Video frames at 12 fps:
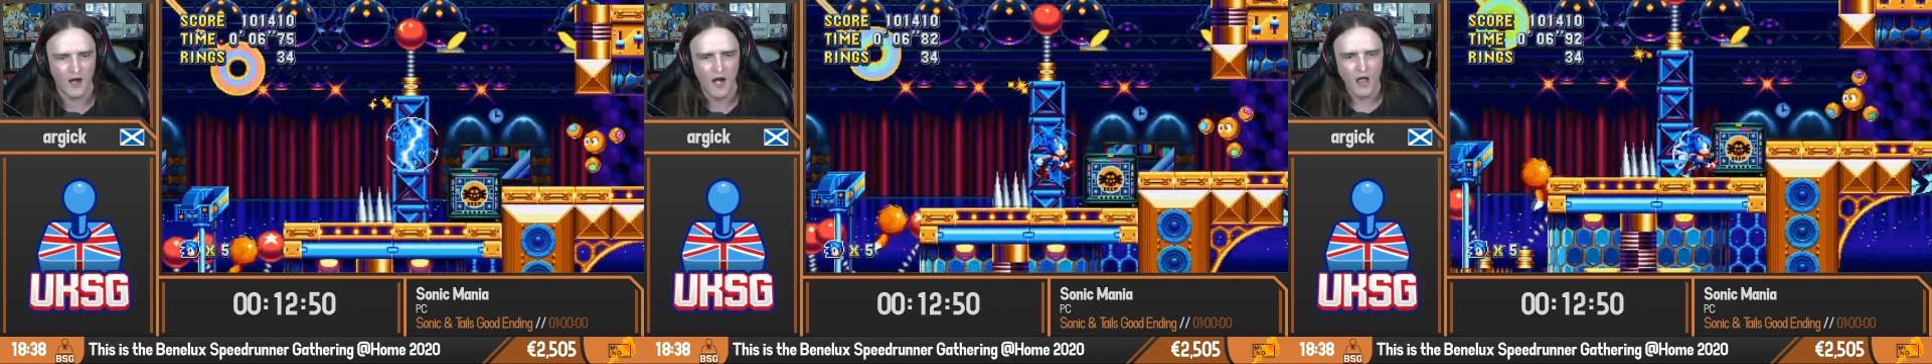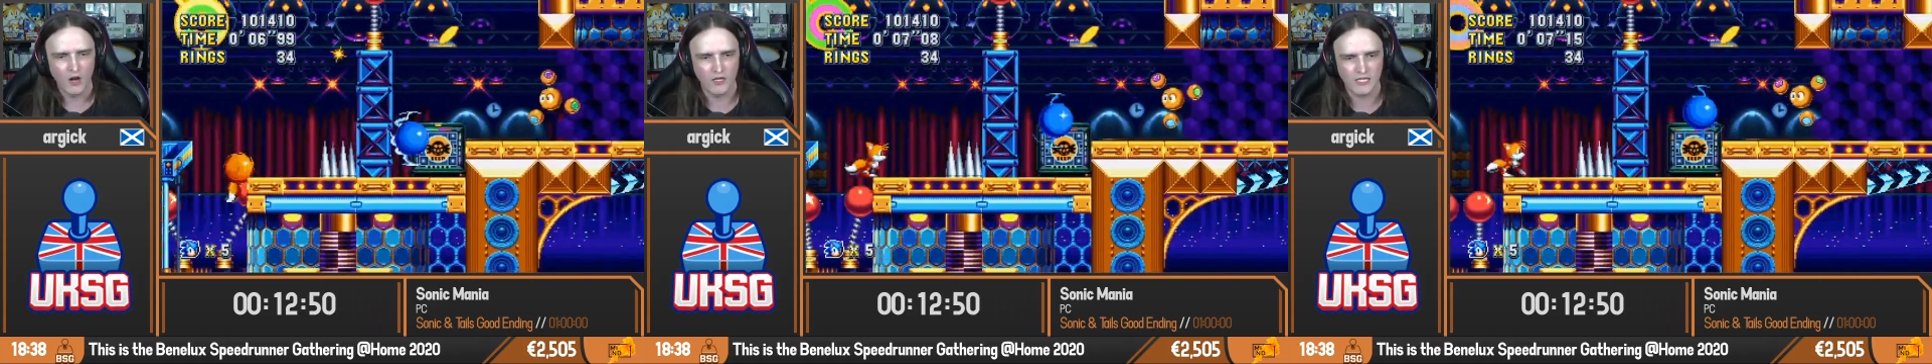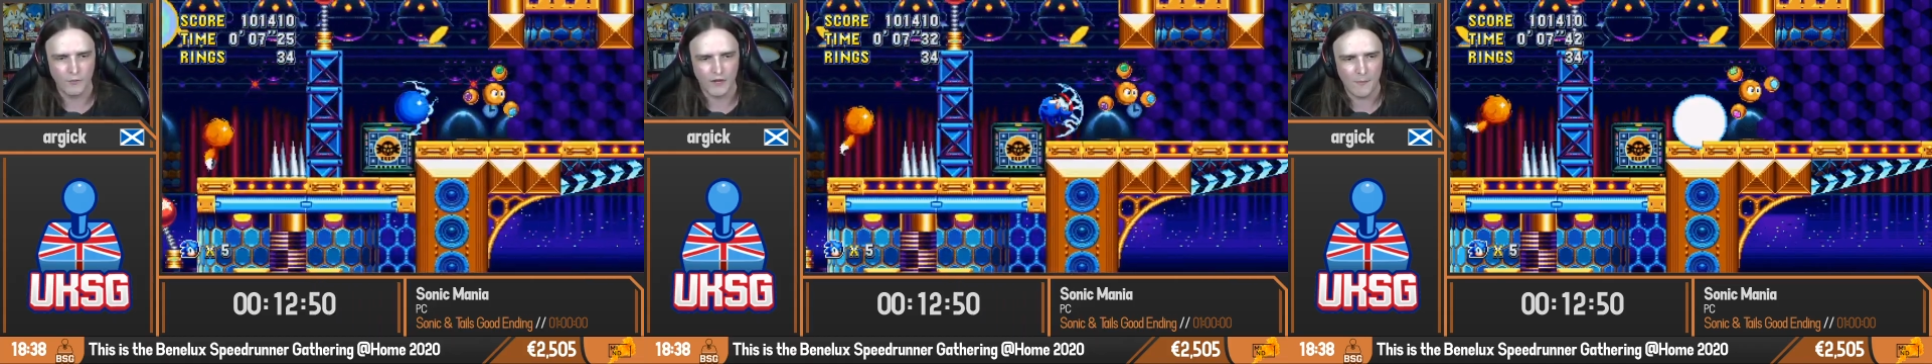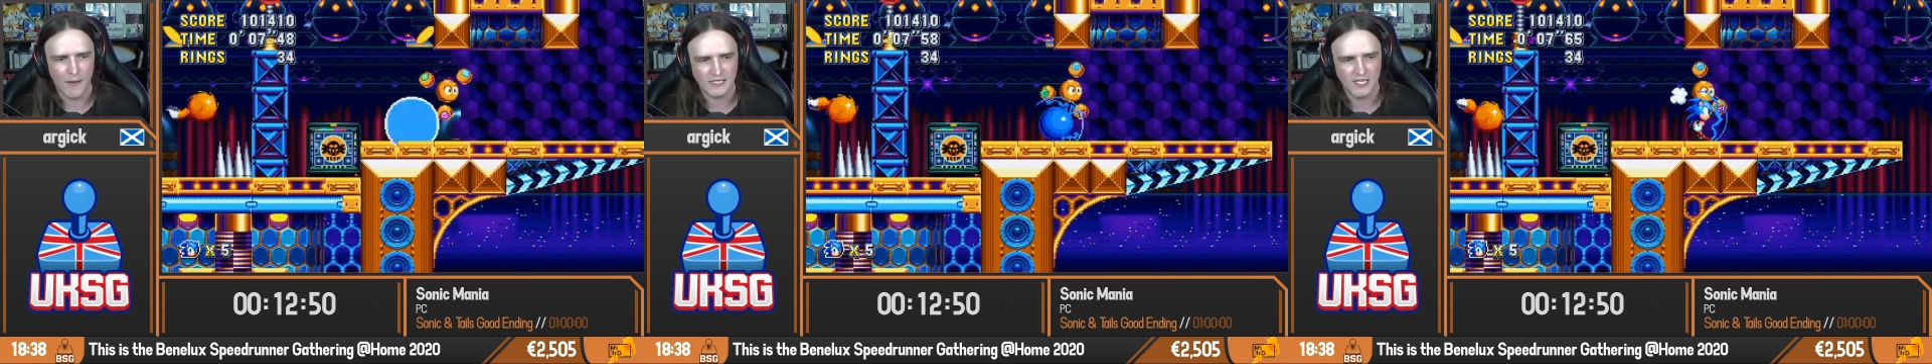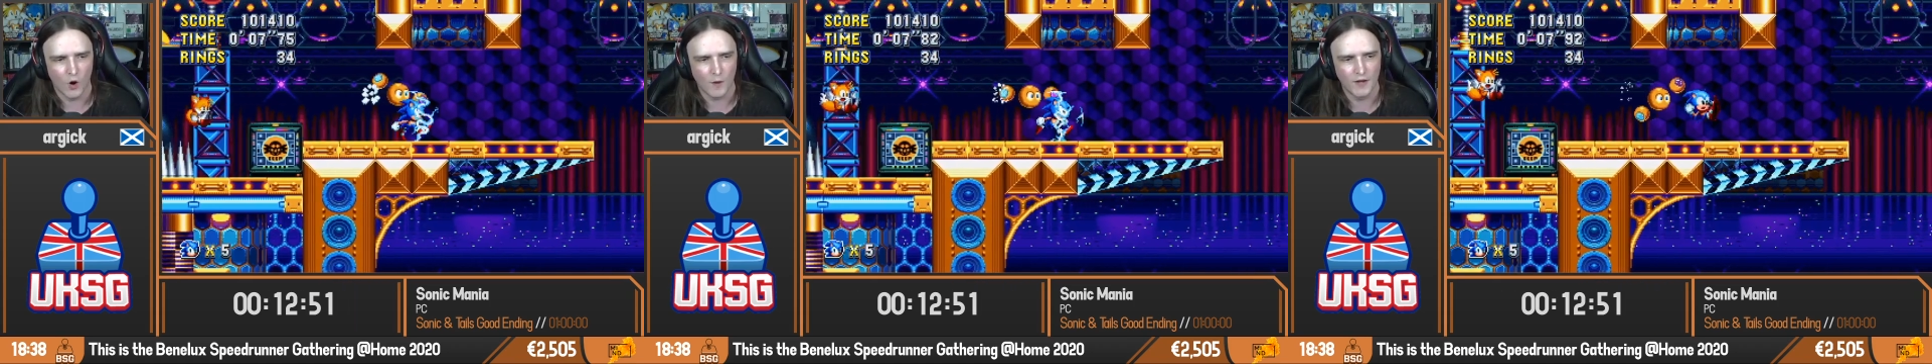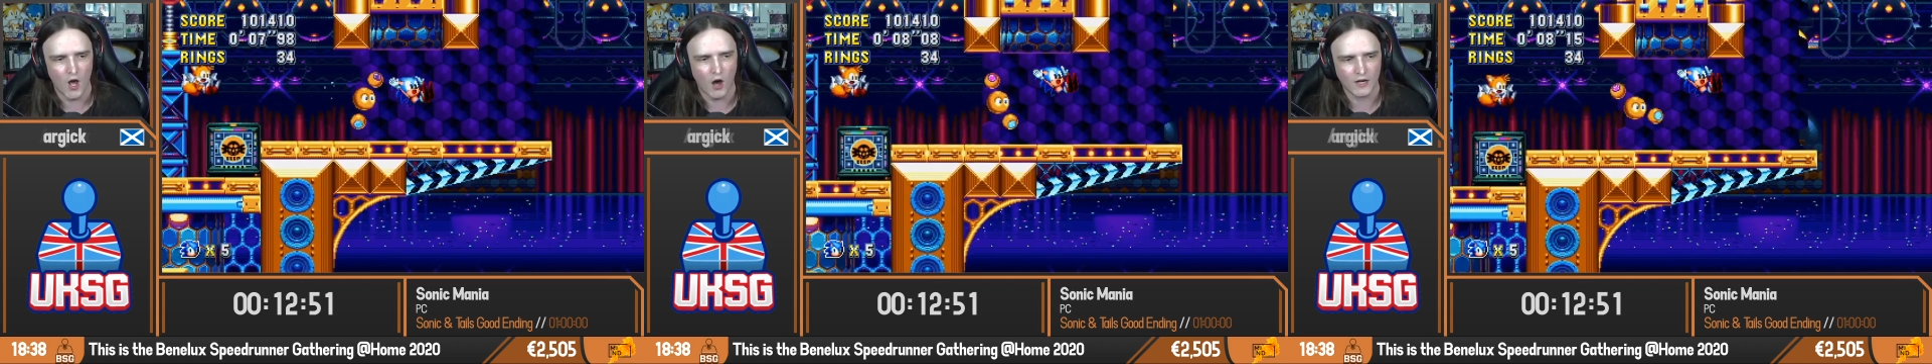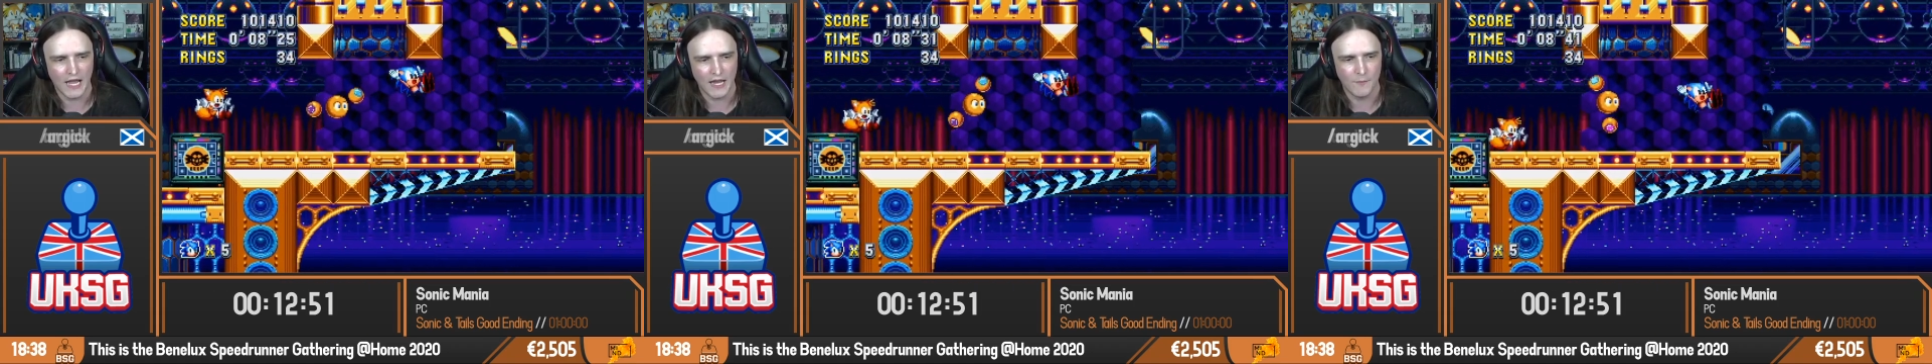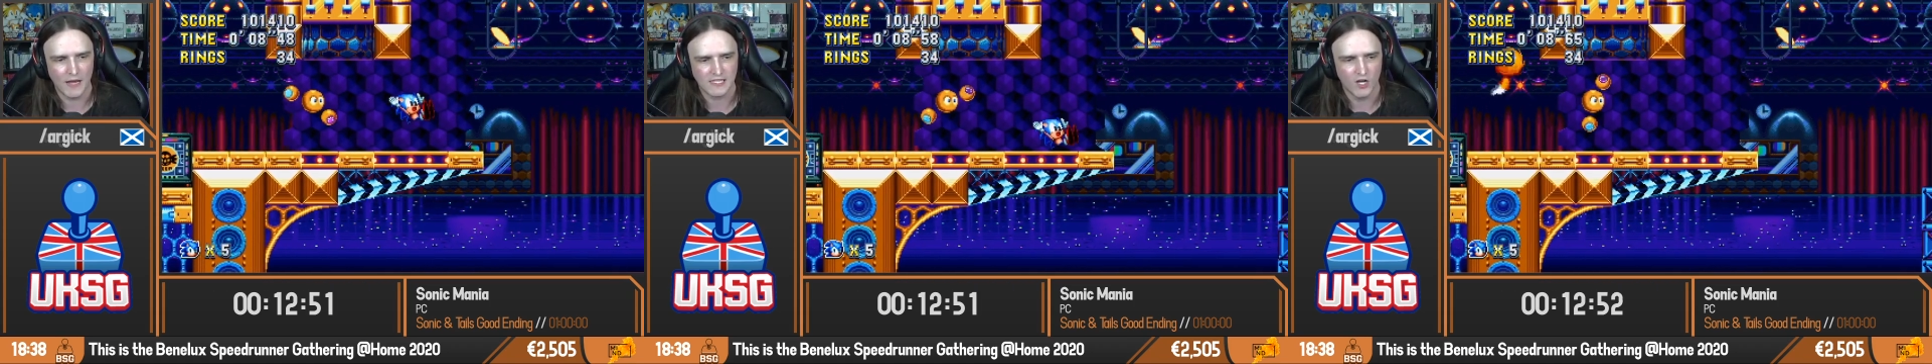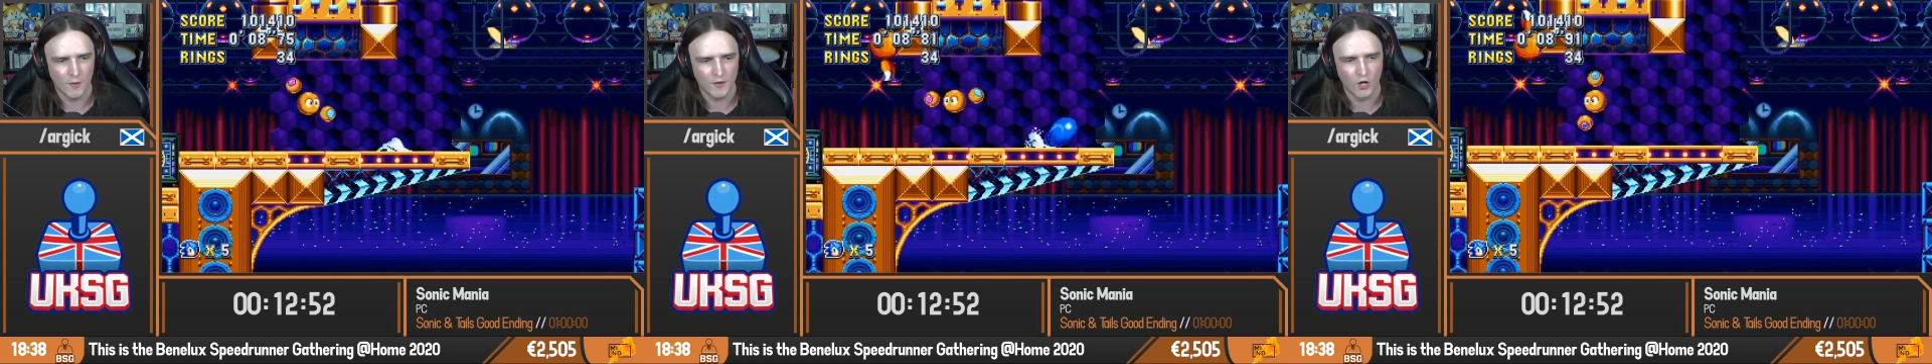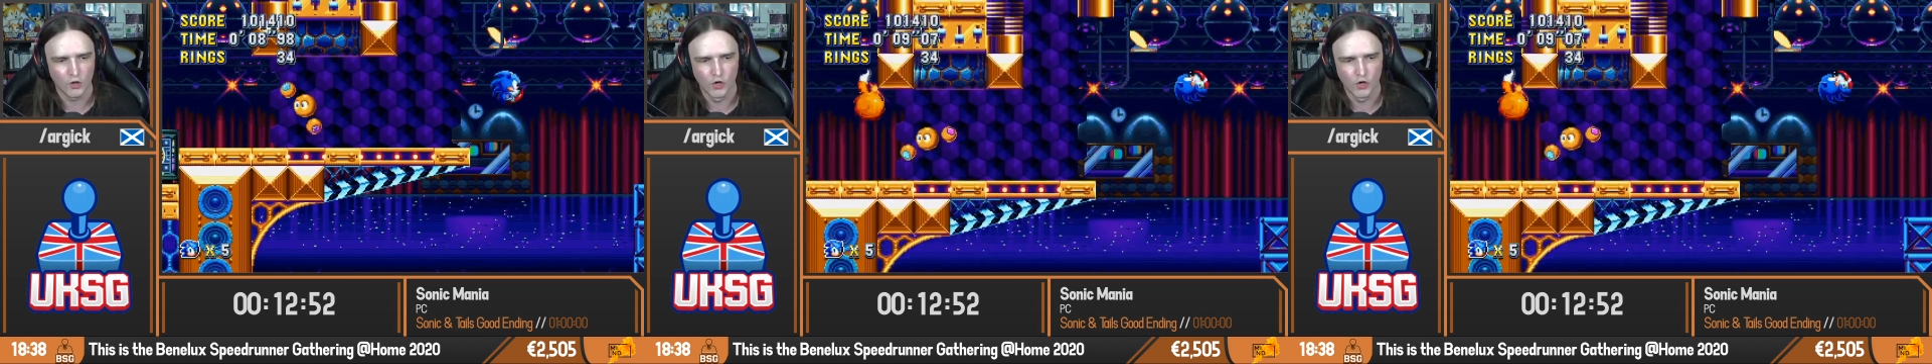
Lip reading: Going to see if we get past the Orbinaut. Getting past the Orbinaut,